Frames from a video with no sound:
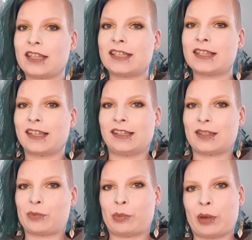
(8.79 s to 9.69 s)
This
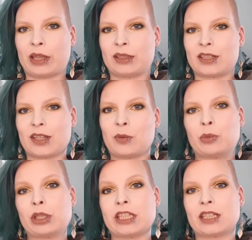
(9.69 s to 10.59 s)
is Pantasy
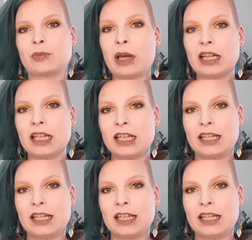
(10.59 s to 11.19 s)
project plan